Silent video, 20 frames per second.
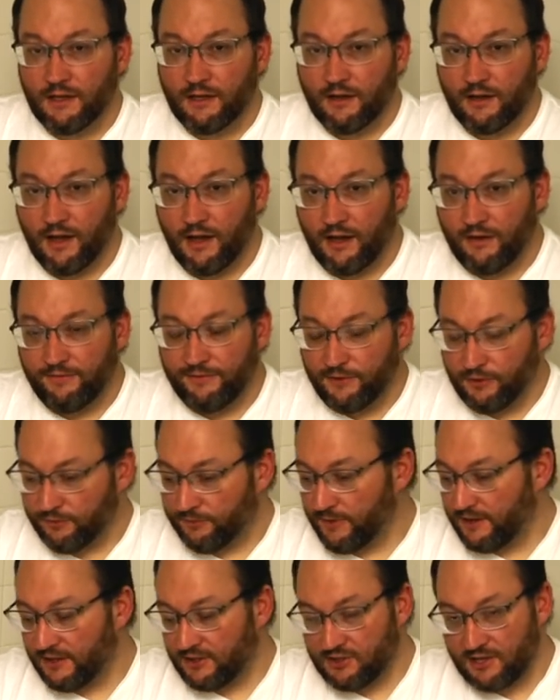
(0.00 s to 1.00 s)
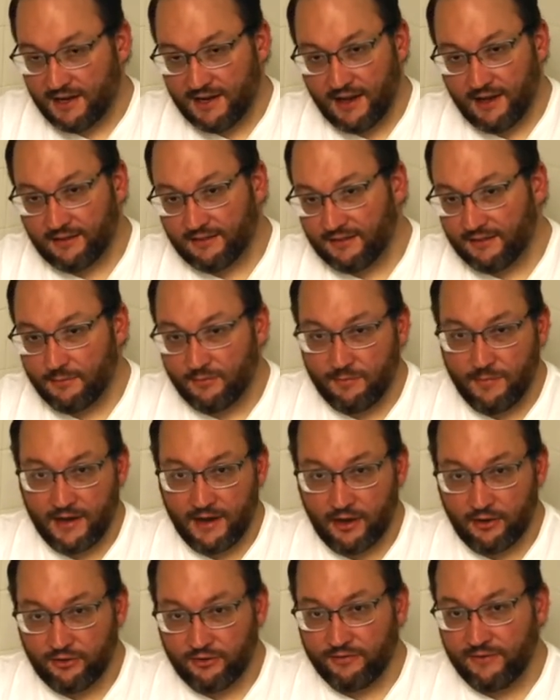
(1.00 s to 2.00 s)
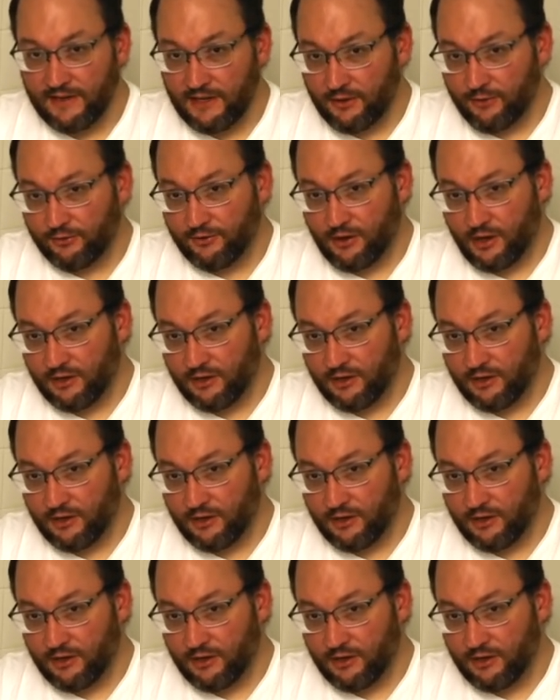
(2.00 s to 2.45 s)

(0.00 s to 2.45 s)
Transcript: Uh, feel free to check out some of my other videos